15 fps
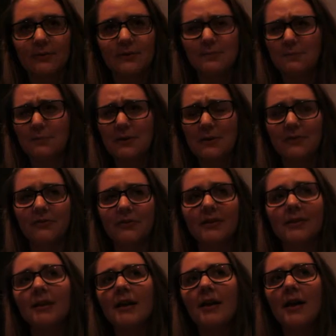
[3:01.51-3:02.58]
was
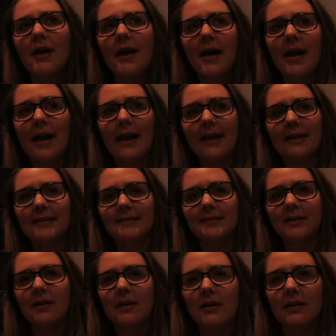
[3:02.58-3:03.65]
beautiful, and
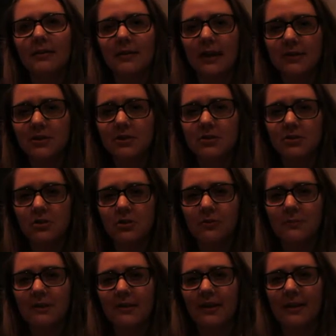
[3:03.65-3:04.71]
God just
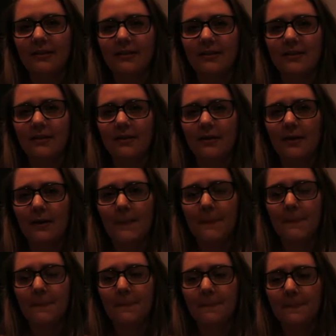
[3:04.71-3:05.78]
showed me that
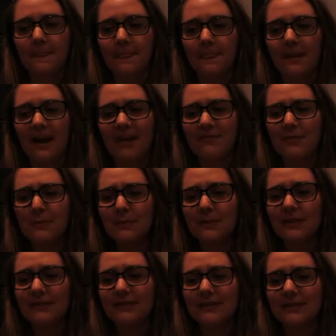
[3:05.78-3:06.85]
I've been
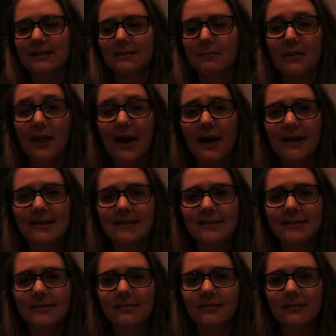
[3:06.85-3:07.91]
believing some
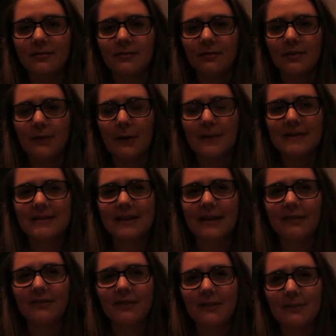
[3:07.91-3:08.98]
lies about
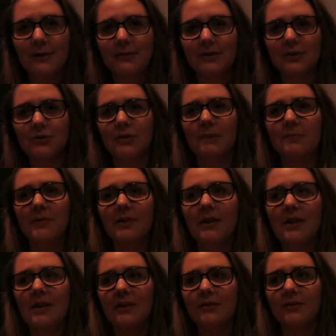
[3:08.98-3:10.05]
myself and about this trip
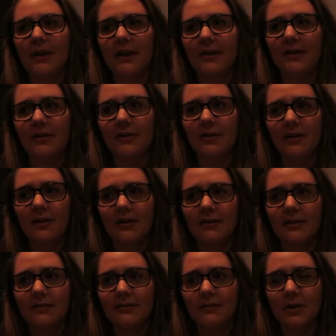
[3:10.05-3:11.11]
that are
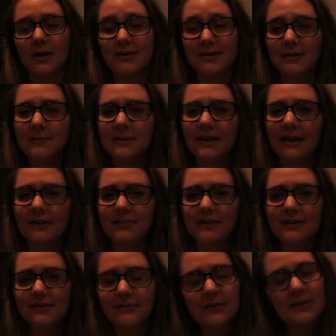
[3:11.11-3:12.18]
causing me to have
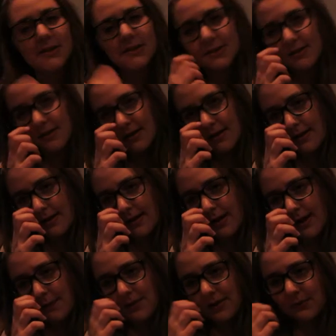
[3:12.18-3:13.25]
these fears.
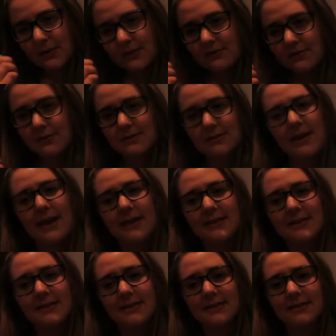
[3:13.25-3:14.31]
And one of those
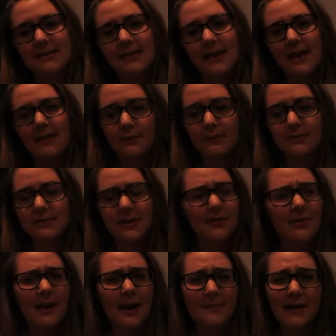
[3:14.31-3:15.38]
lies is that
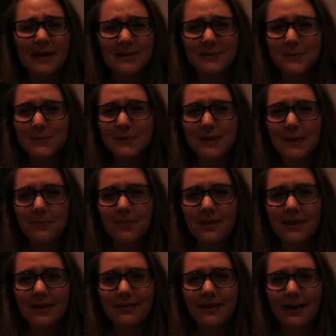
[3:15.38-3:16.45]
I might do
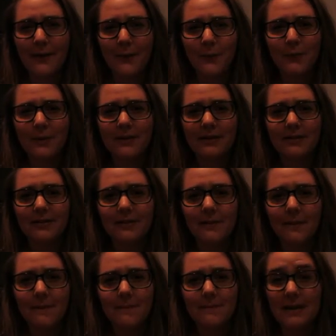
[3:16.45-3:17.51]
something that will
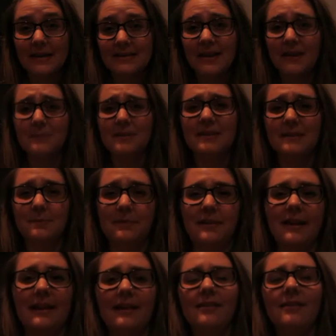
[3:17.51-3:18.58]
mess up His
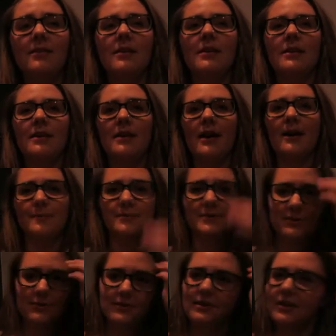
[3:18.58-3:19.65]
plan.
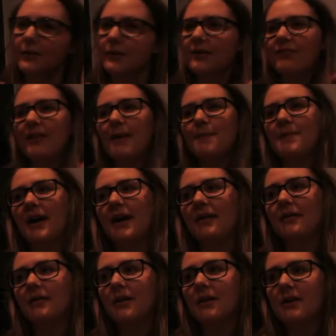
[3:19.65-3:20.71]
So if I'm not
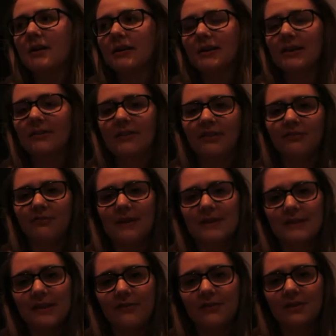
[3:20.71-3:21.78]
giving of
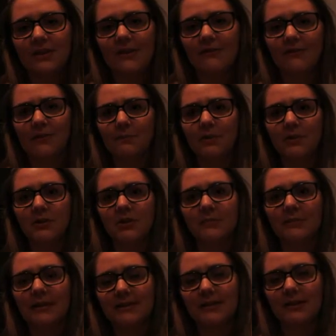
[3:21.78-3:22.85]
myself enough and pushing
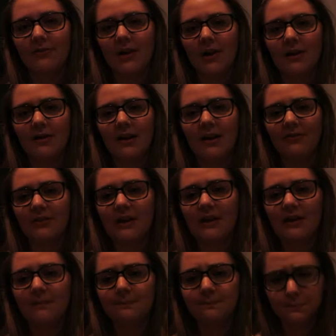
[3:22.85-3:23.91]
myself hard enough, and